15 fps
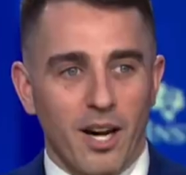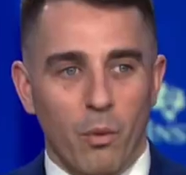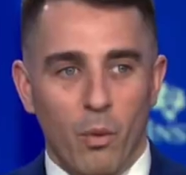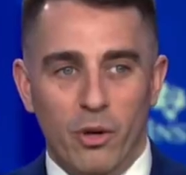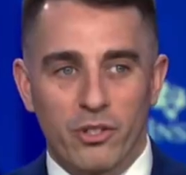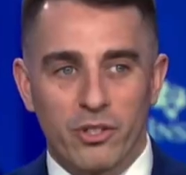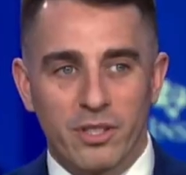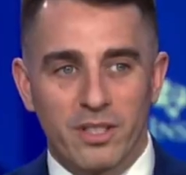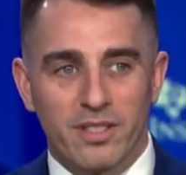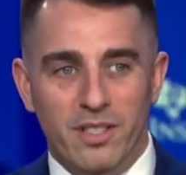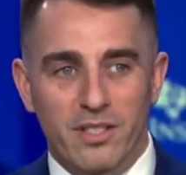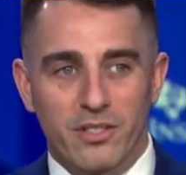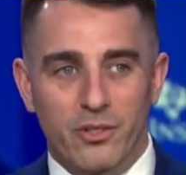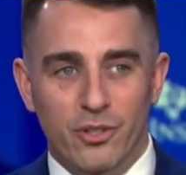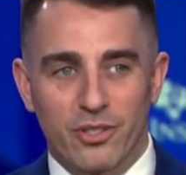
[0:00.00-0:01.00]
Wall Street
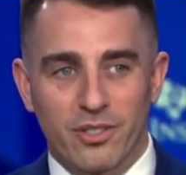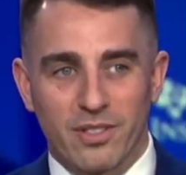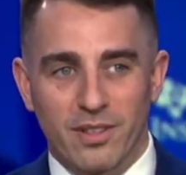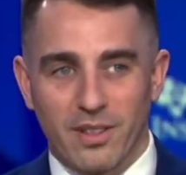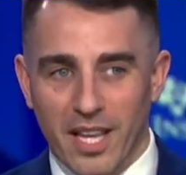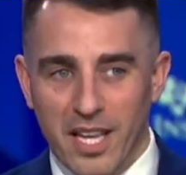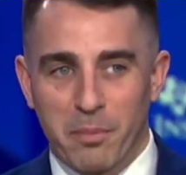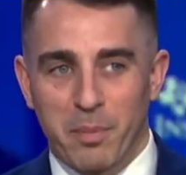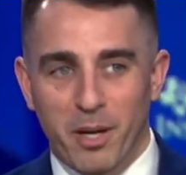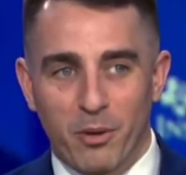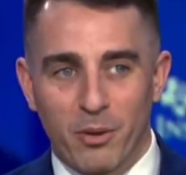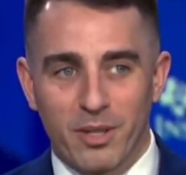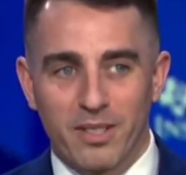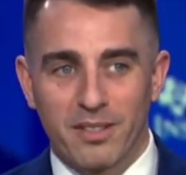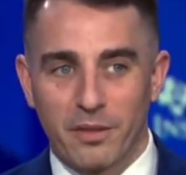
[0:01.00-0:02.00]
doesn't just like
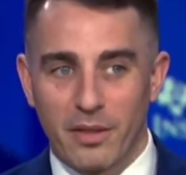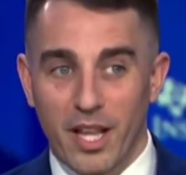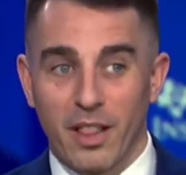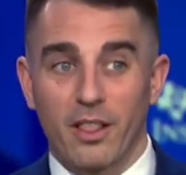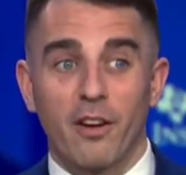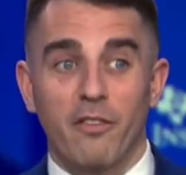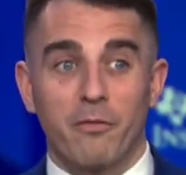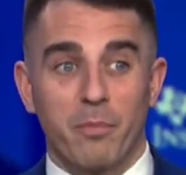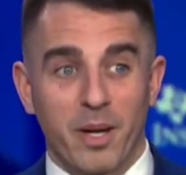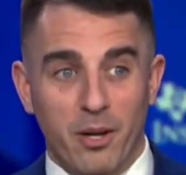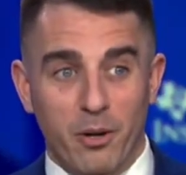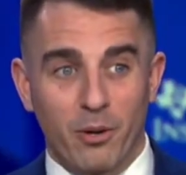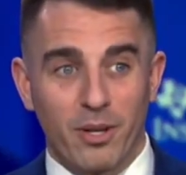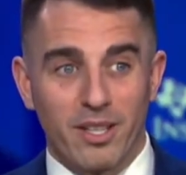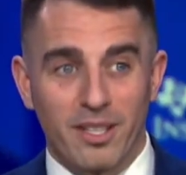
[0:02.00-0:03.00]
Bitcoin, they love
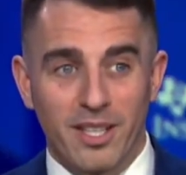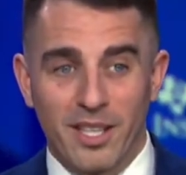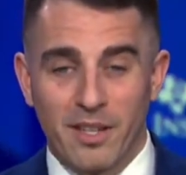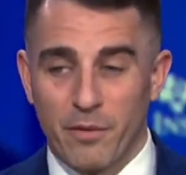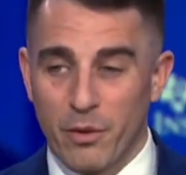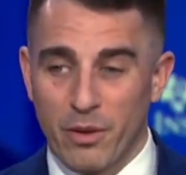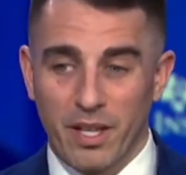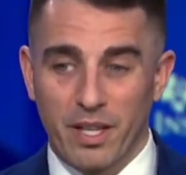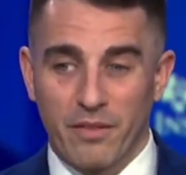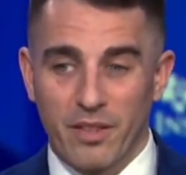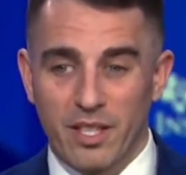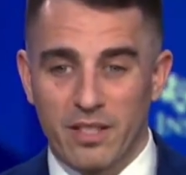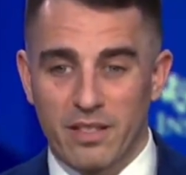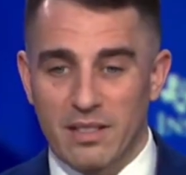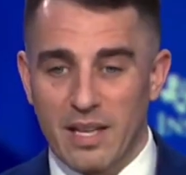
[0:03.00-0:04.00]
Bitcoin. If you think of
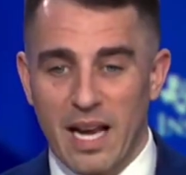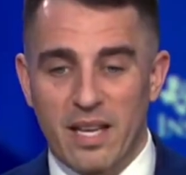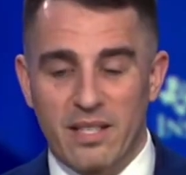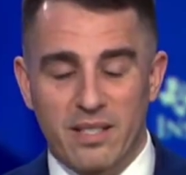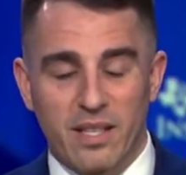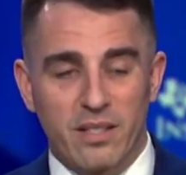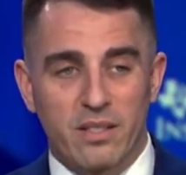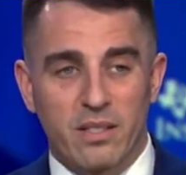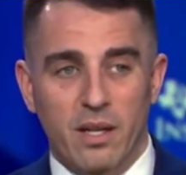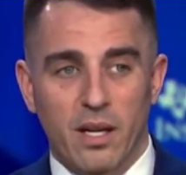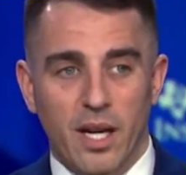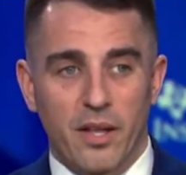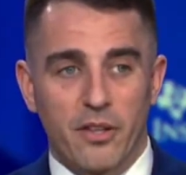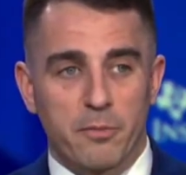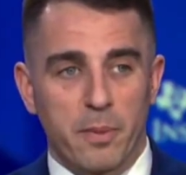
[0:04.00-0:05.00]
these assets,
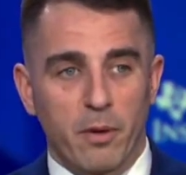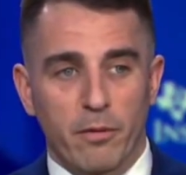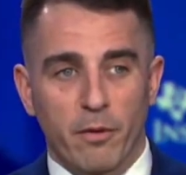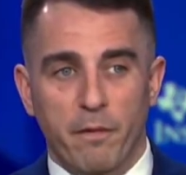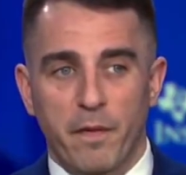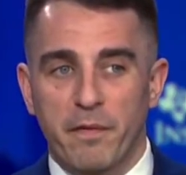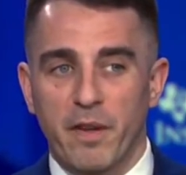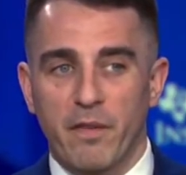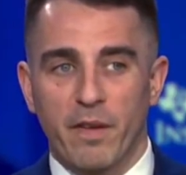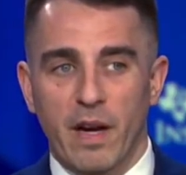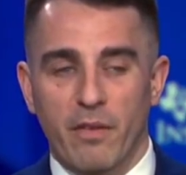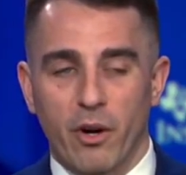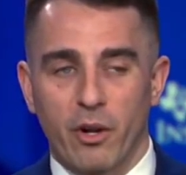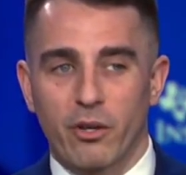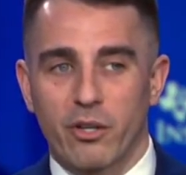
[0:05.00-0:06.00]
there's been over
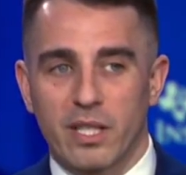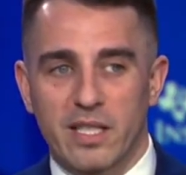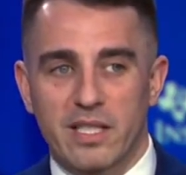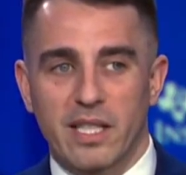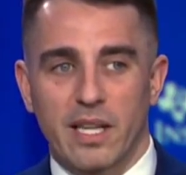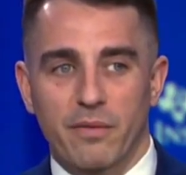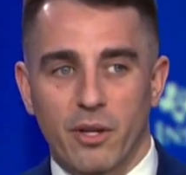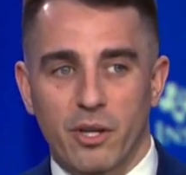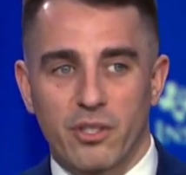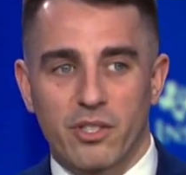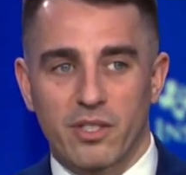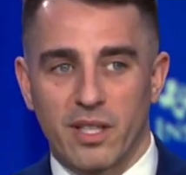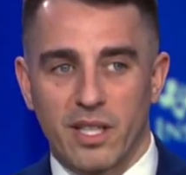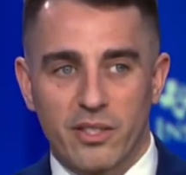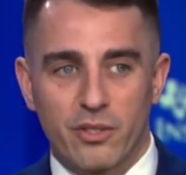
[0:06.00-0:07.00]
5,500 ETF
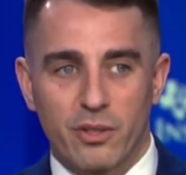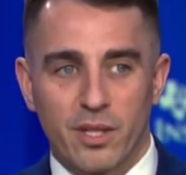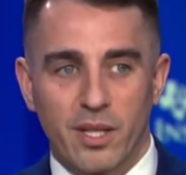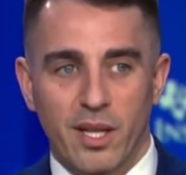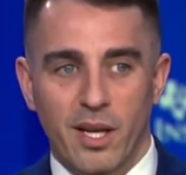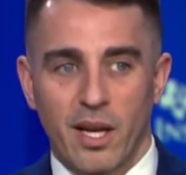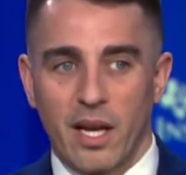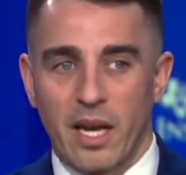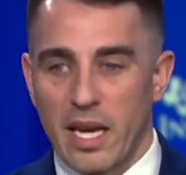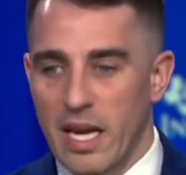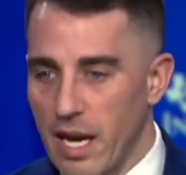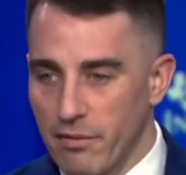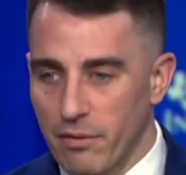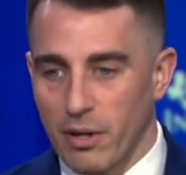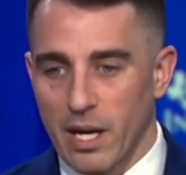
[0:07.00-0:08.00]
launches in history.
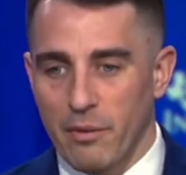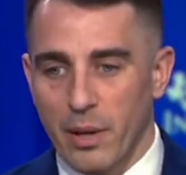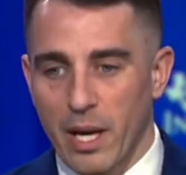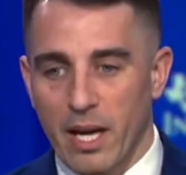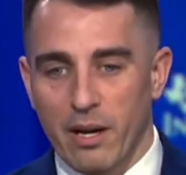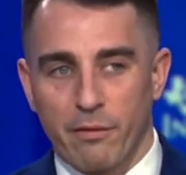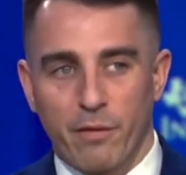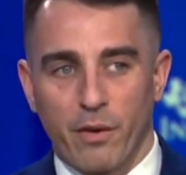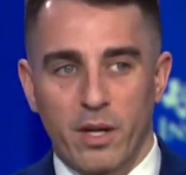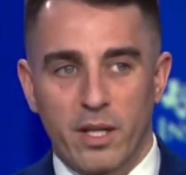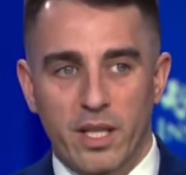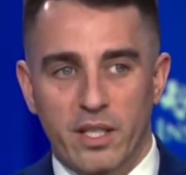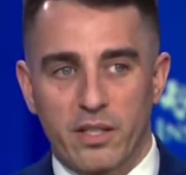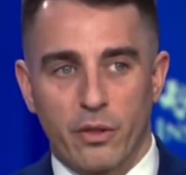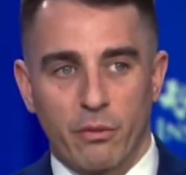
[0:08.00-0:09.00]
Never have we had a
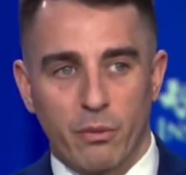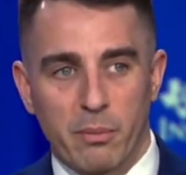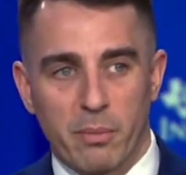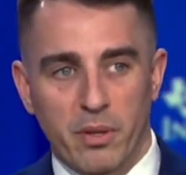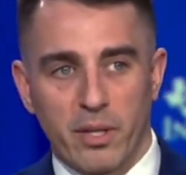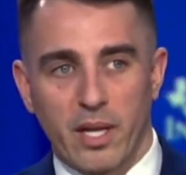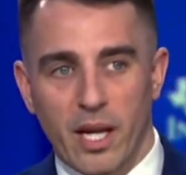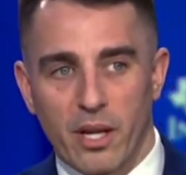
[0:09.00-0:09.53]
fund get to $3 billion